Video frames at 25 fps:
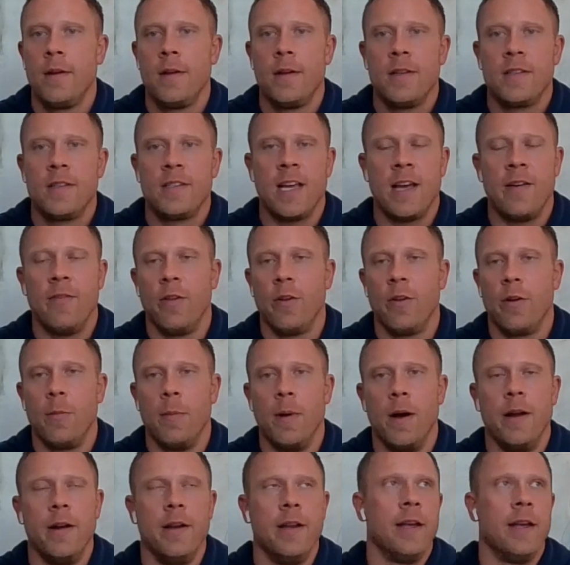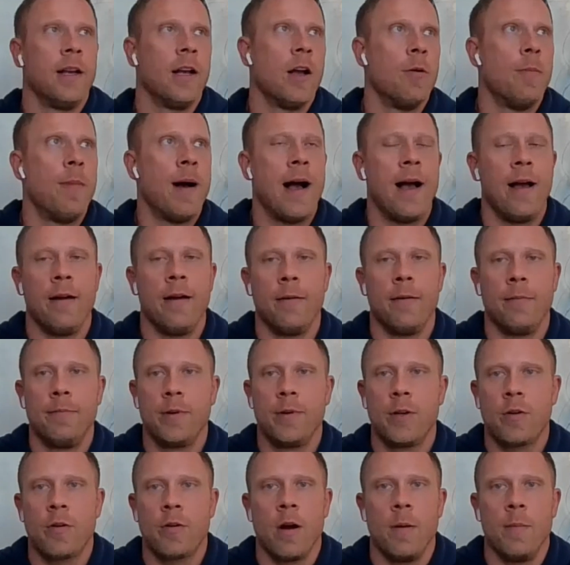save a little money and go buy a
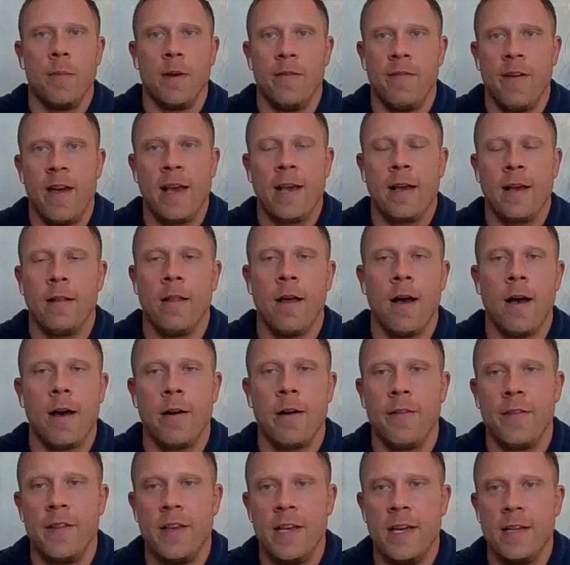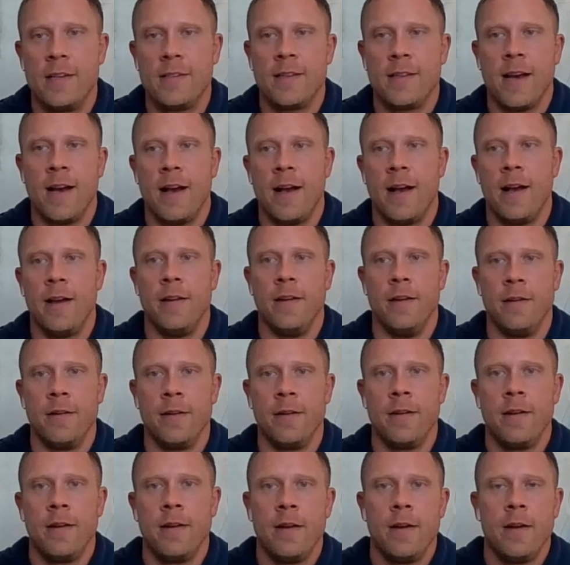crummy vacant lot on the east side, and
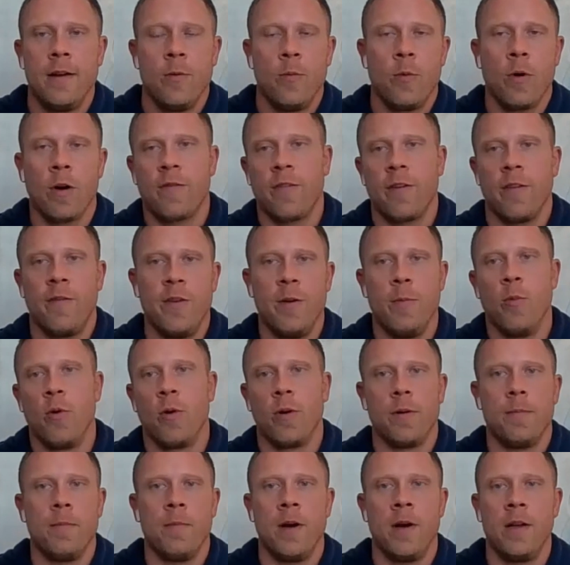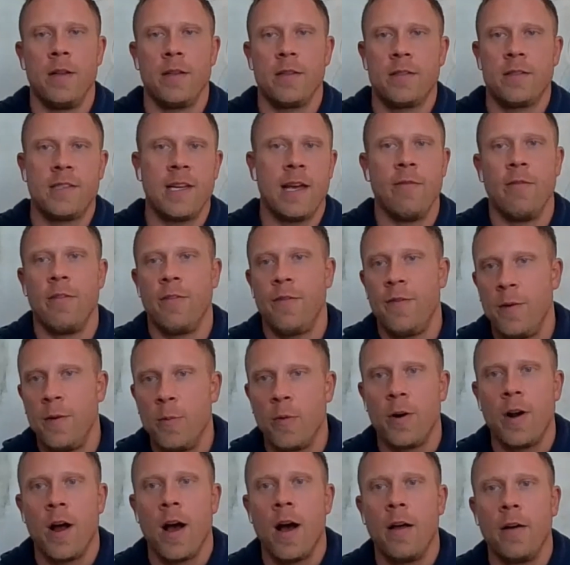work for a few more months, save a few
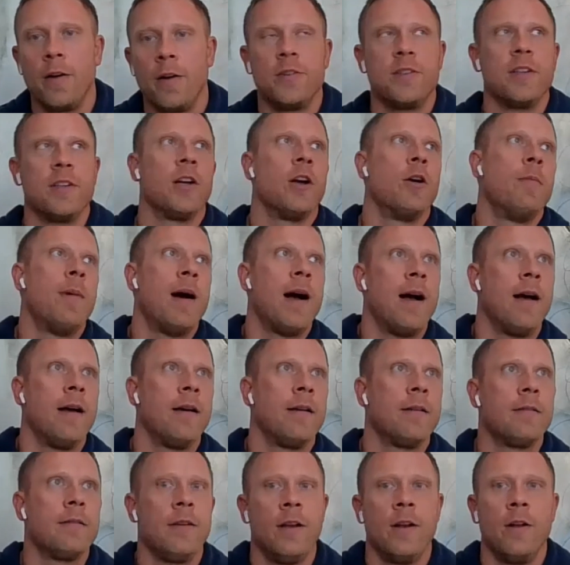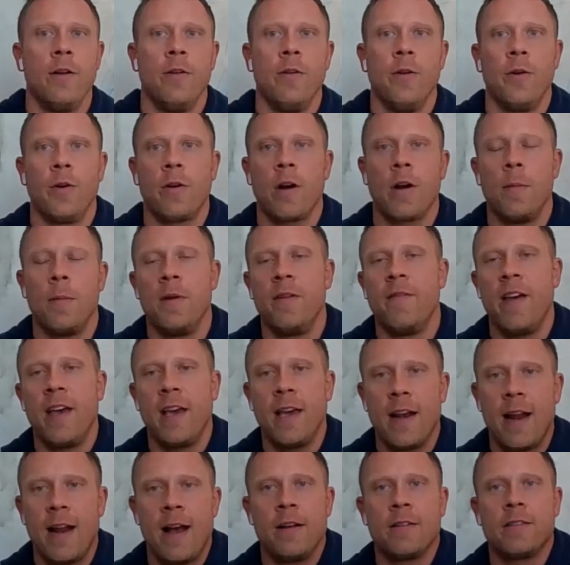more dollars, and go buy, a little crummy
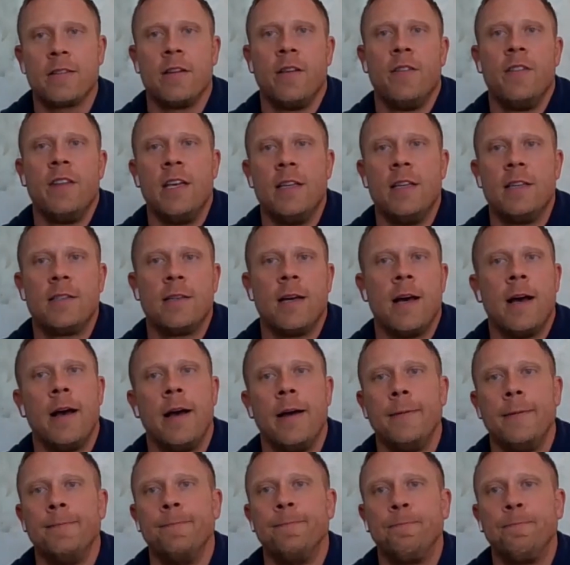vacant house on the east side.